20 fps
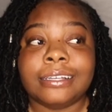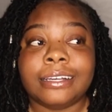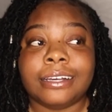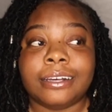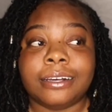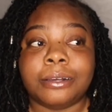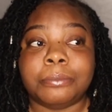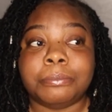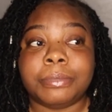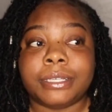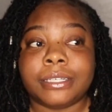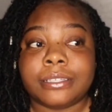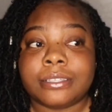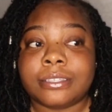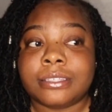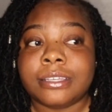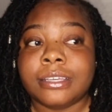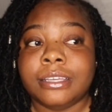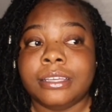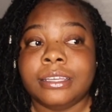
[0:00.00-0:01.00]

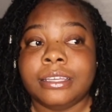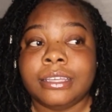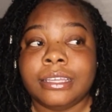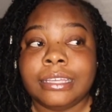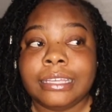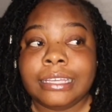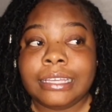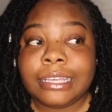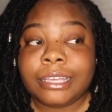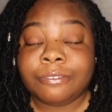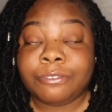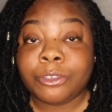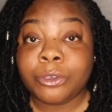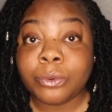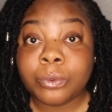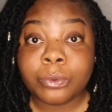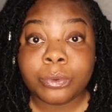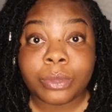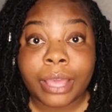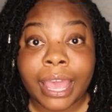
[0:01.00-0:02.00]
because if
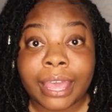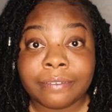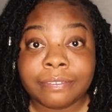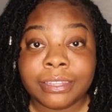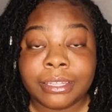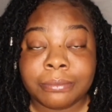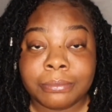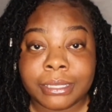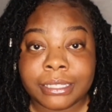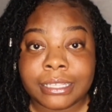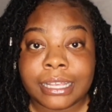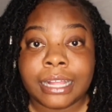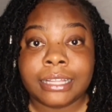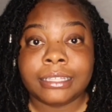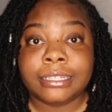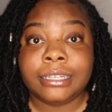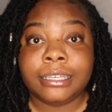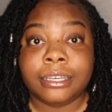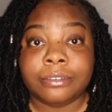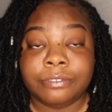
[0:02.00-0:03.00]
you have the
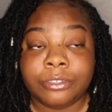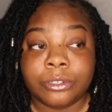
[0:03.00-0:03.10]
mentality of,